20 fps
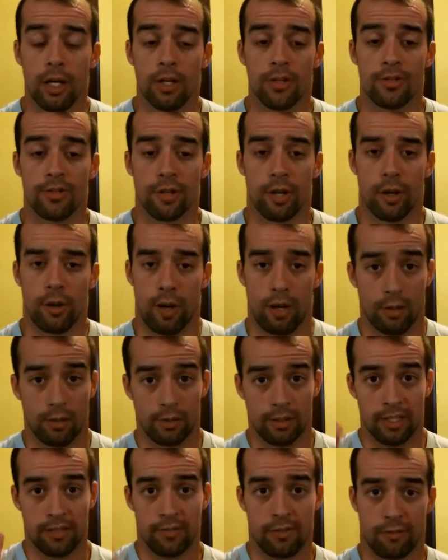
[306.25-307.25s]
So
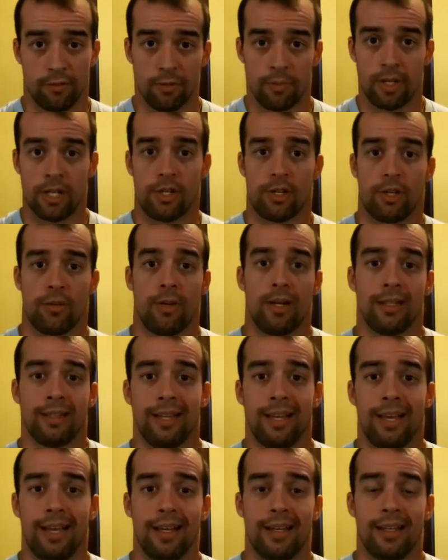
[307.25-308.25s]
I'll leave information about
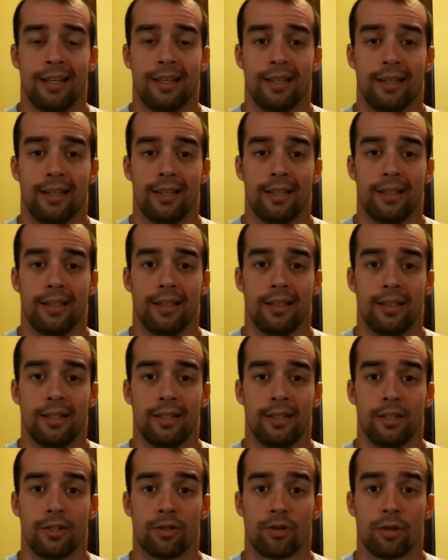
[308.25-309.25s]
that in
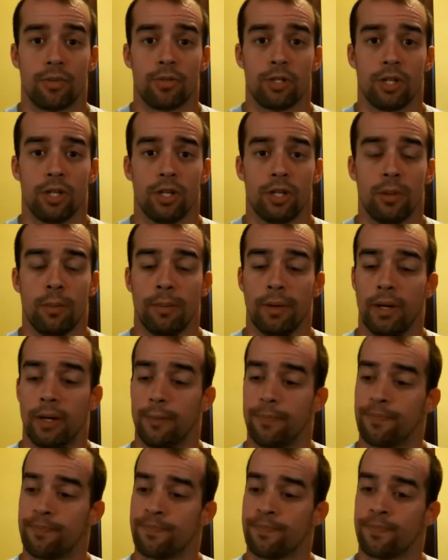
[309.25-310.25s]
the description.
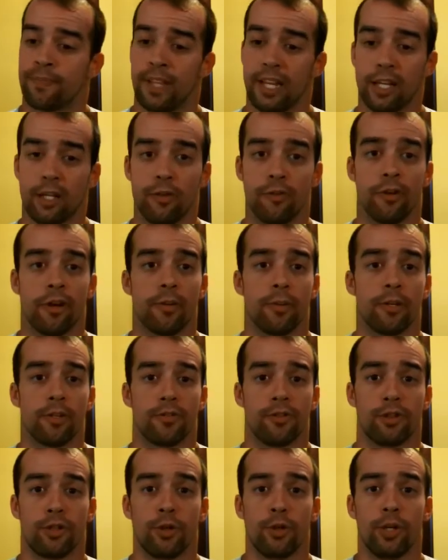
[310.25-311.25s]
But thank you very much
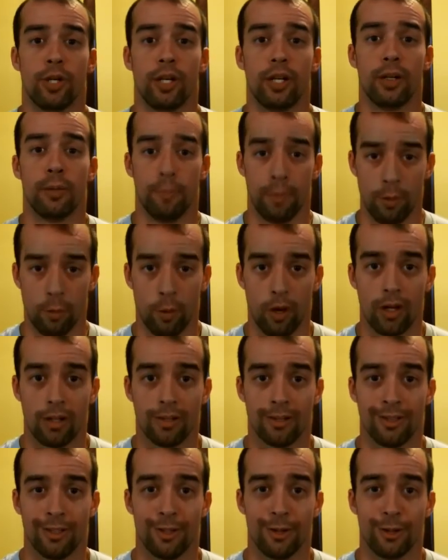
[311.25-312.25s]
for tuning in. Be
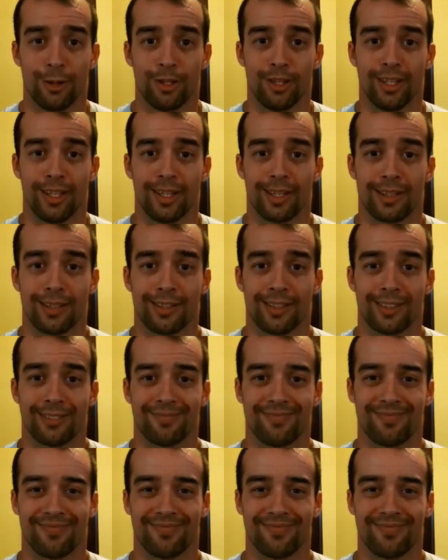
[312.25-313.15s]
well and do good things.